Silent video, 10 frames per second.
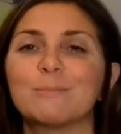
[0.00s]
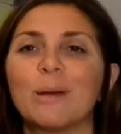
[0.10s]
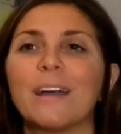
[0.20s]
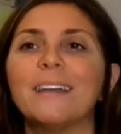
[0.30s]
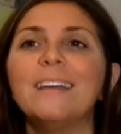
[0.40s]

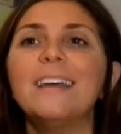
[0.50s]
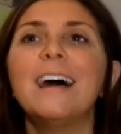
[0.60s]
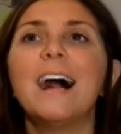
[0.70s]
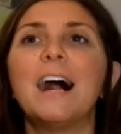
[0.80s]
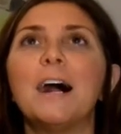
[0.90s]
But
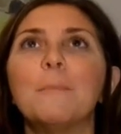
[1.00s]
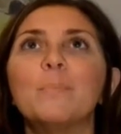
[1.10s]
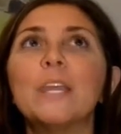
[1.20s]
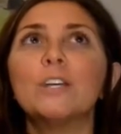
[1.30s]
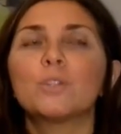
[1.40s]

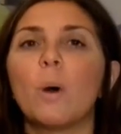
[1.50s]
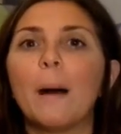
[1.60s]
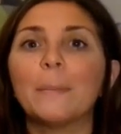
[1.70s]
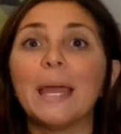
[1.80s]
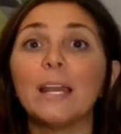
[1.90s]
so
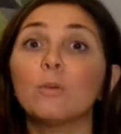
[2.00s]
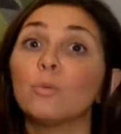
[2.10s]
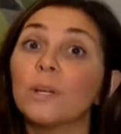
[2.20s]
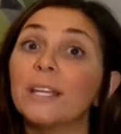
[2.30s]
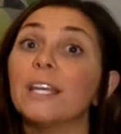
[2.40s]
I'm getting
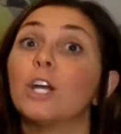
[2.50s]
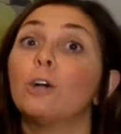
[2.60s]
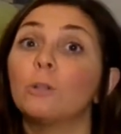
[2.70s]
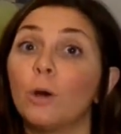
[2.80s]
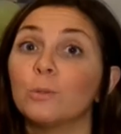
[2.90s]
really
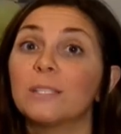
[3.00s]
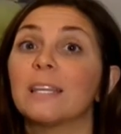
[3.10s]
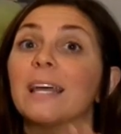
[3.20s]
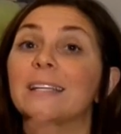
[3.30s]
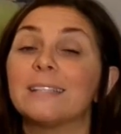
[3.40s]
close to
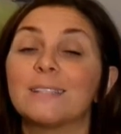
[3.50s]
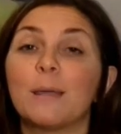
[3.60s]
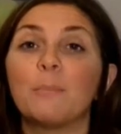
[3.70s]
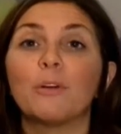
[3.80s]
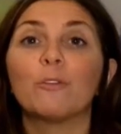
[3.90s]
that
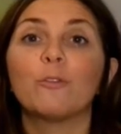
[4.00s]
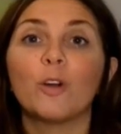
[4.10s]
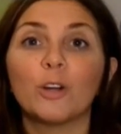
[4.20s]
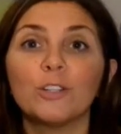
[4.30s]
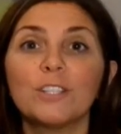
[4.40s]
December
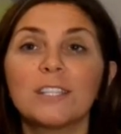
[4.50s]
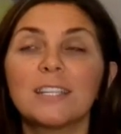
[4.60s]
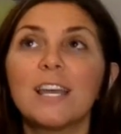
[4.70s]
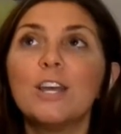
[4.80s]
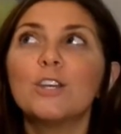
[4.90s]

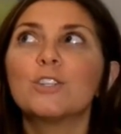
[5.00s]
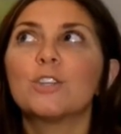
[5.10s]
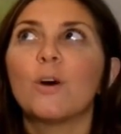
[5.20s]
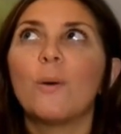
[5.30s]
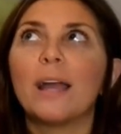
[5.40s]
1st.
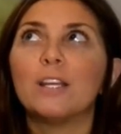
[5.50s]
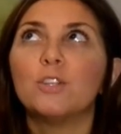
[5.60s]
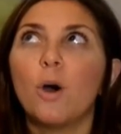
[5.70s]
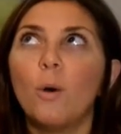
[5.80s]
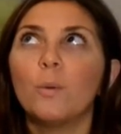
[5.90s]
So I
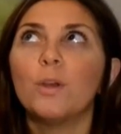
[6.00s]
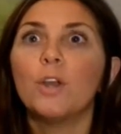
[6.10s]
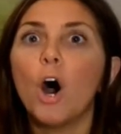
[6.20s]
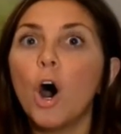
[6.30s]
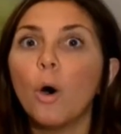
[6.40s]
don't
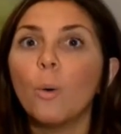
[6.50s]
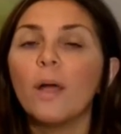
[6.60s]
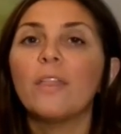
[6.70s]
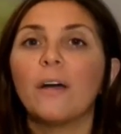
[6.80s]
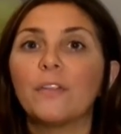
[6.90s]
know
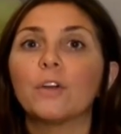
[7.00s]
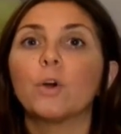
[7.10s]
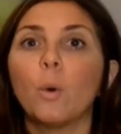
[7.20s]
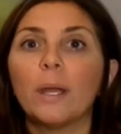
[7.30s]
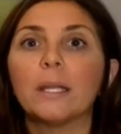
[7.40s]
that they're
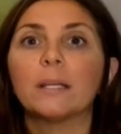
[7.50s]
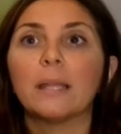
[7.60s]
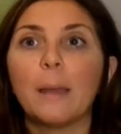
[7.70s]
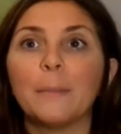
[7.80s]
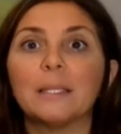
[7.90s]
going to
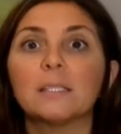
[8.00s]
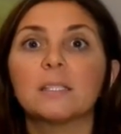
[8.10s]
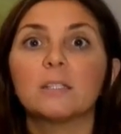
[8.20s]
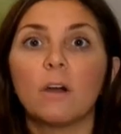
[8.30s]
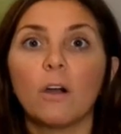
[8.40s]
let me
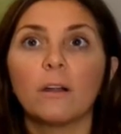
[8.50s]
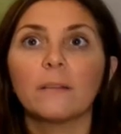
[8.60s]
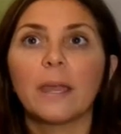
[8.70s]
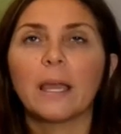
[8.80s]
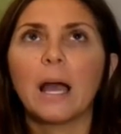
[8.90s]
start.
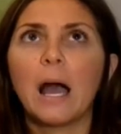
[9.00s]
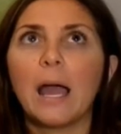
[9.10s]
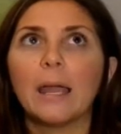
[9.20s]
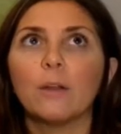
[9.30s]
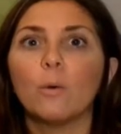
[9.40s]

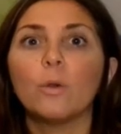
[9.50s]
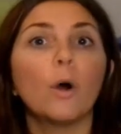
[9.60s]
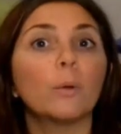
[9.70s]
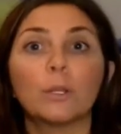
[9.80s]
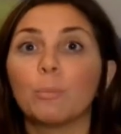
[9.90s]
I don't
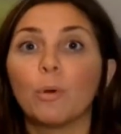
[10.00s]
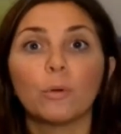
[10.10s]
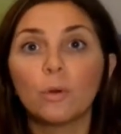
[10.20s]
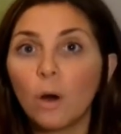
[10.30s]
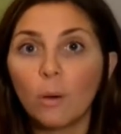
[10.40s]
know what the
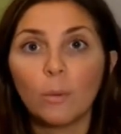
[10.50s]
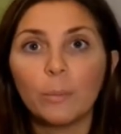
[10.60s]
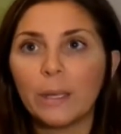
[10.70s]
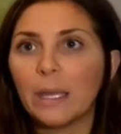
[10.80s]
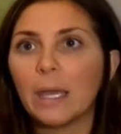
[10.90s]
protocol will
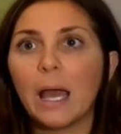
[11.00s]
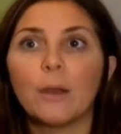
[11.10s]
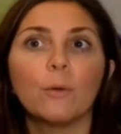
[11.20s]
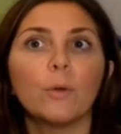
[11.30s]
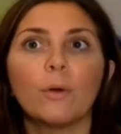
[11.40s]
be. I
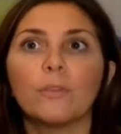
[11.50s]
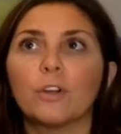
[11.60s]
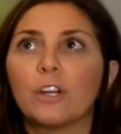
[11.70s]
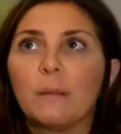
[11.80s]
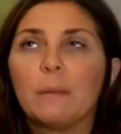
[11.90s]
don't know if
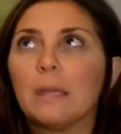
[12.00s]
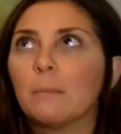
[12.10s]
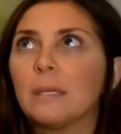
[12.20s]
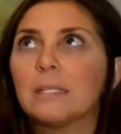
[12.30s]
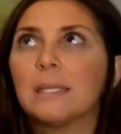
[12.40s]
they're going to make
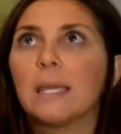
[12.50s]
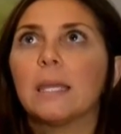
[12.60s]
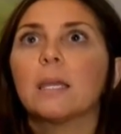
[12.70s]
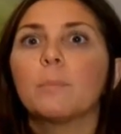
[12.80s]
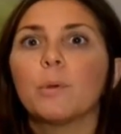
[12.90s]
me
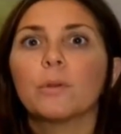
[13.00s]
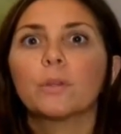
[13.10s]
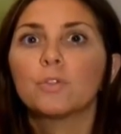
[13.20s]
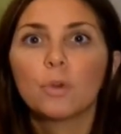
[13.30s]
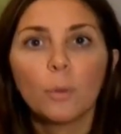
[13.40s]
take birth
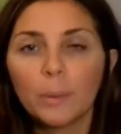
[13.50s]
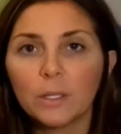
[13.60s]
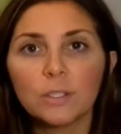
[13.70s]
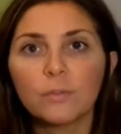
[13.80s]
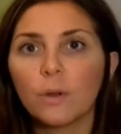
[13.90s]
control
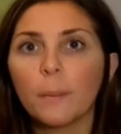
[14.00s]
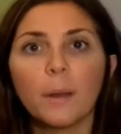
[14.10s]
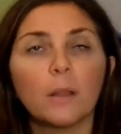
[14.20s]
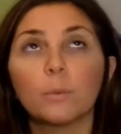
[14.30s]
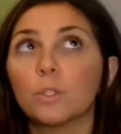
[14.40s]
pills for a
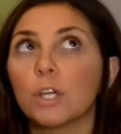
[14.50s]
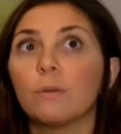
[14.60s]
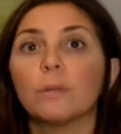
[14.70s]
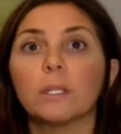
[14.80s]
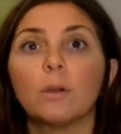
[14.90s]
month, which I
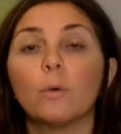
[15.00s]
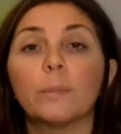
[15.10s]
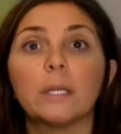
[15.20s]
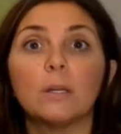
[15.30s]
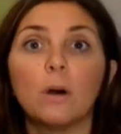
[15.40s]
really hope
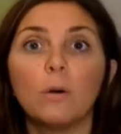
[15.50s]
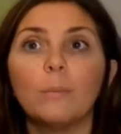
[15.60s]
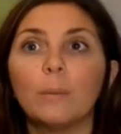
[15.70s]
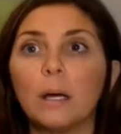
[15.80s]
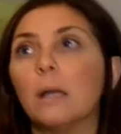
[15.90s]
they
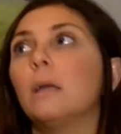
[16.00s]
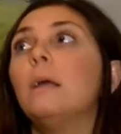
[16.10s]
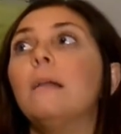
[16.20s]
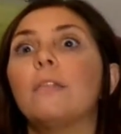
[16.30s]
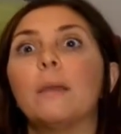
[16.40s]
don't, but
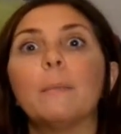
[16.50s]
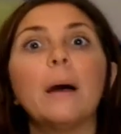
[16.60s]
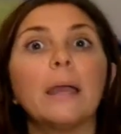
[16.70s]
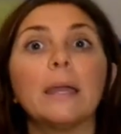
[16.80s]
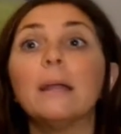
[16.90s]
they
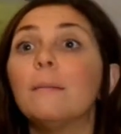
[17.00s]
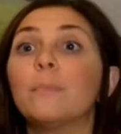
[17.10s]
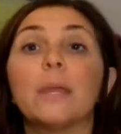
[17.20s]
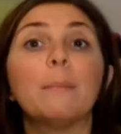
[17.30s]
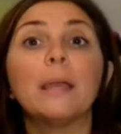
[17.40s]
might.
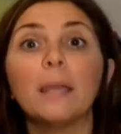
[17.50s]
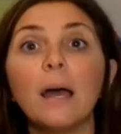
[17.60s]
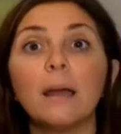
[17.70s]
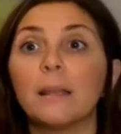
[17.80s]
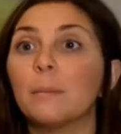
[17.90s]
They may
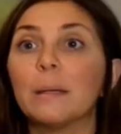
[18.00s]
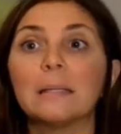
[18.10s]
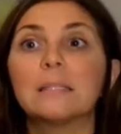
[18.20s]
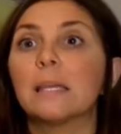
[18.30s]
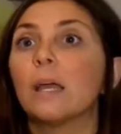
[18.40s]
not. He
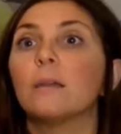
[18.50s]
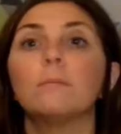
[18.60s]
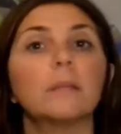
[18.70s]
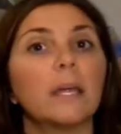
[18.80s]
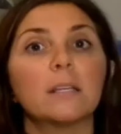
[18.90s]
might say,
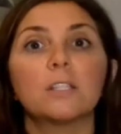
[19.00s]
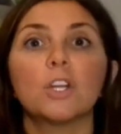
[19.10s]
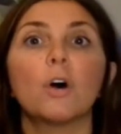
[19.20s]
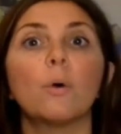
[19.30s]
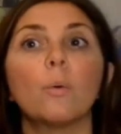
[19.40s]
let us
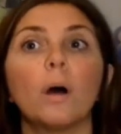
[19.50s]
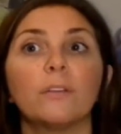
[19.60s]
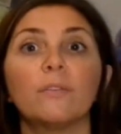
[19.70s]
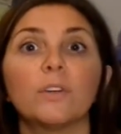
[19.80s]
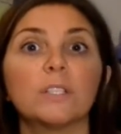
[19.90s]
know on
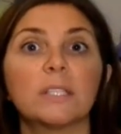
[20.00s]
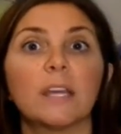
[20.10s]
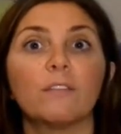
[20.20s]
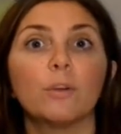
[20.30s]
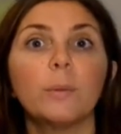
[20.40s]
the first
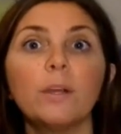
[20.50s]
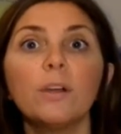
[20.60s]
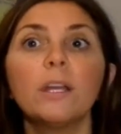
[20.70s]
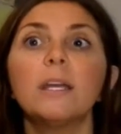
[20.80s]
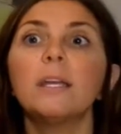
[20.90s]
day of your
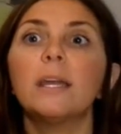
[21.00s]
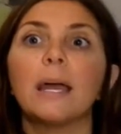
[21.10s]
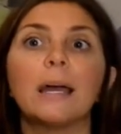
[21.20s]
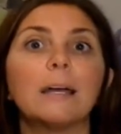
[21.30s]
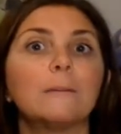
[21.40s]
period,
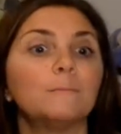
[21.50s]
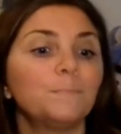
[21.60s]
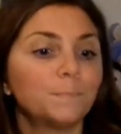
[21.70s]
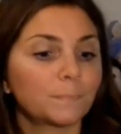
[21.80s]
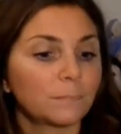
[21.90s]
and,
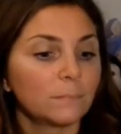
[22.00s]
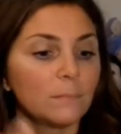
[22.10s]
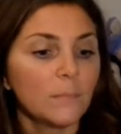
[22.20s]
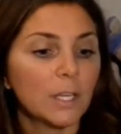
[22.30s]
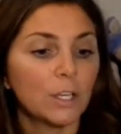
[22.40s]

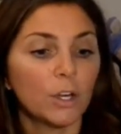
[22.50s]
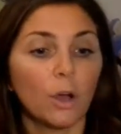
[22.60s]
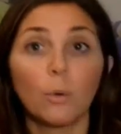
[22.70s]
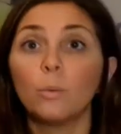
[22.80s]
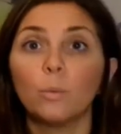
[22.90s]

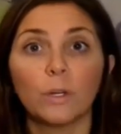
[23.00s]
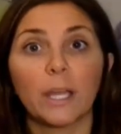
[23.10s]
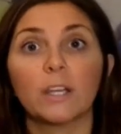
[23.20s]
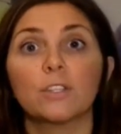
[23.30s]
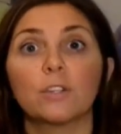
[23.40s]
we'll
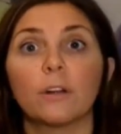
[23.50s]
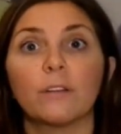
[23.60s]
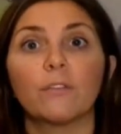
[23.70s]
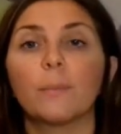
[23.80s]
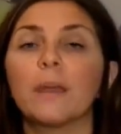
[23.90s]
get you started
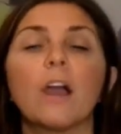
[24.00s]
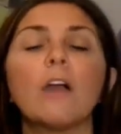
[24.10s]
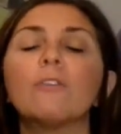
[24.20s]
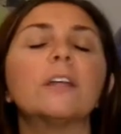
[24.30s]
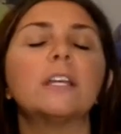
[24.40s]
from there. I
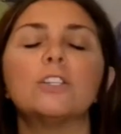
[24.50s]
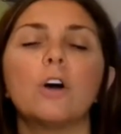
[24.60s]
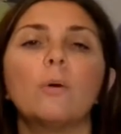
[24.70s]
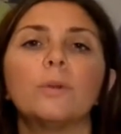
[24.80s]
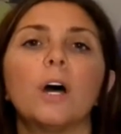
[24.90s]
really
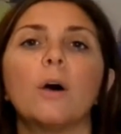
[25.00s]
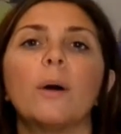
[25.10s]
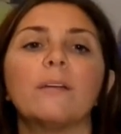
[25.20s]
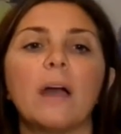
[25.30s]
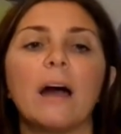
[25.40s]
don't know.
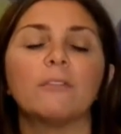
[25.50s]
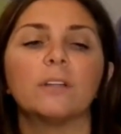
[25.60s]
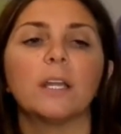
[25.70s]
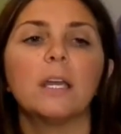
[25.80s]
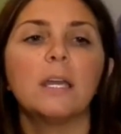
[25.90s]
I
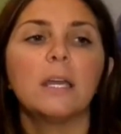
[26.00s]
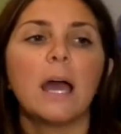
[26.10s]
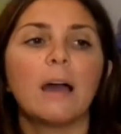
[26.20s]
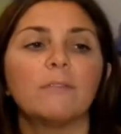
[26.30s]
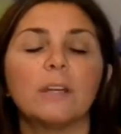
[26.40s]
haven't
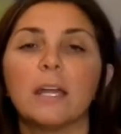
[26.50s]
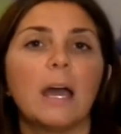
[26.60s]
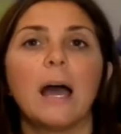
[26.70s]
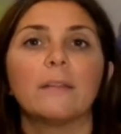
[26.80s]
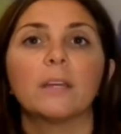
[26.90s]

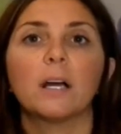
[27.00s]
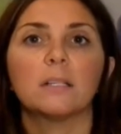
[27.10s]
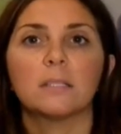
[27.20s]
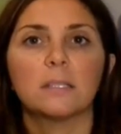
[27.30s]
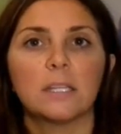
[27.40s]
had the
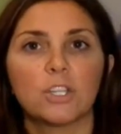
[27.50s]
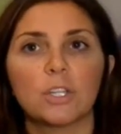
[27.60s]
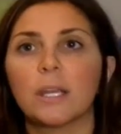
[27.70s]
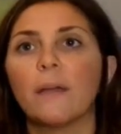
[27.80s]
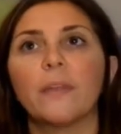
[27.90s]

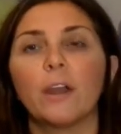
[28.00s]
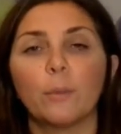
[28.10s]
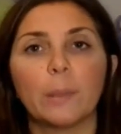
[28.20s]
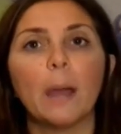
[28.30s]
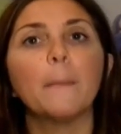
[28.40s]
consultation yet. That'll
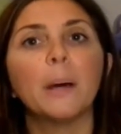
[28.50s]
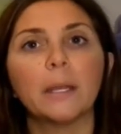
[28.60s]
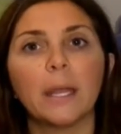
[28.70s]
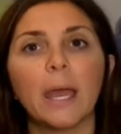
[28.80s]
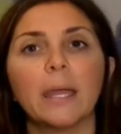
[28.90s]
be on
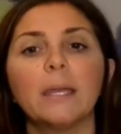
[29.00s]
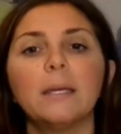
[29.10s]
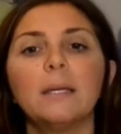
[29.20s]
Monday.